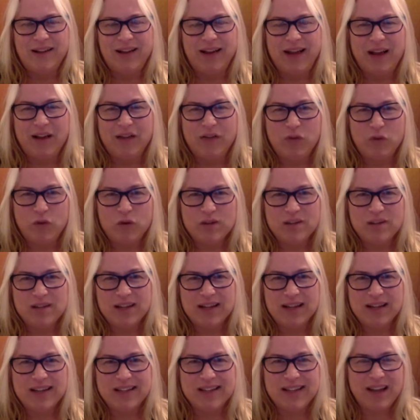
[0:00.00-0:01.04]
And of course, like
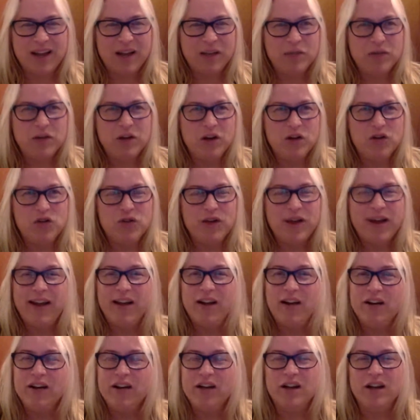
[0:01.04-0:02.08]
I say, drag
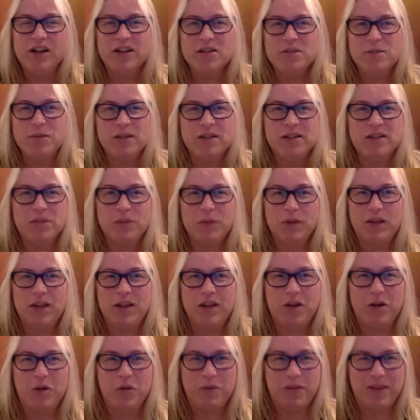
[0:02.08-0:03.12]
all your husbands with
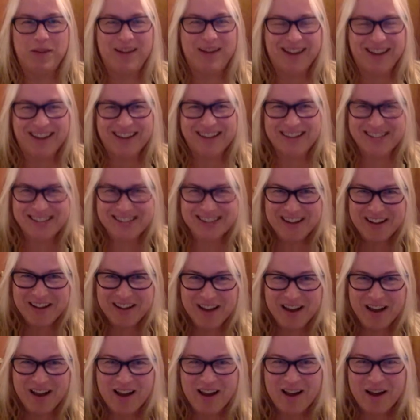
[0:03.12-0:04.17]
you, because
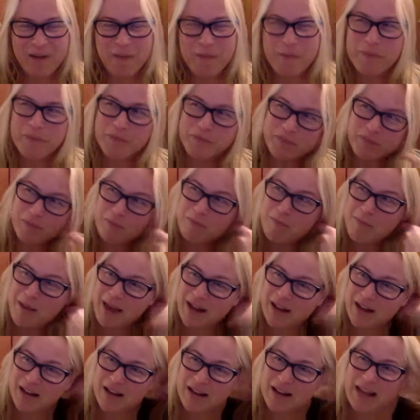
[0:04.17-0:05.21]

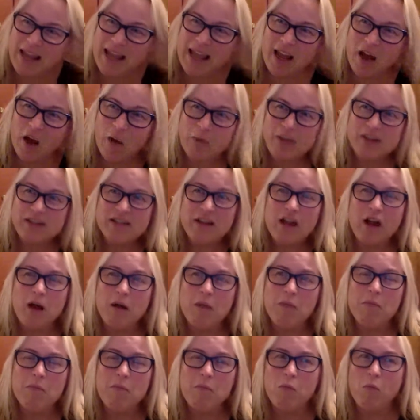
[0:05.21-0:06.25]
men, they always
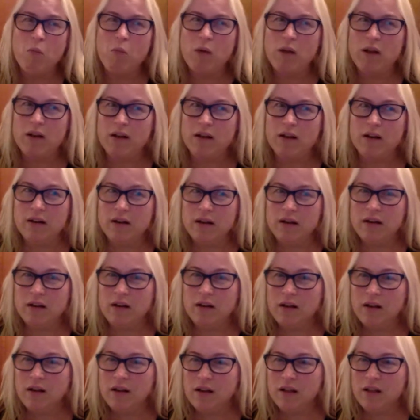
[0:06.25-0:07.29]
come when
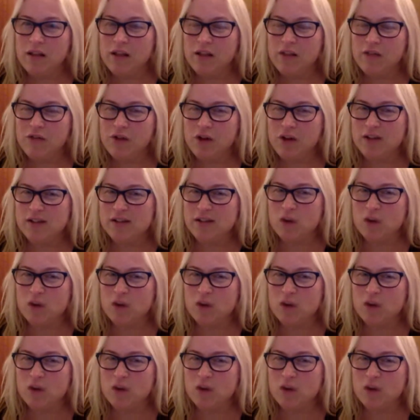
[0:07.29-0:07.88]
they've crossed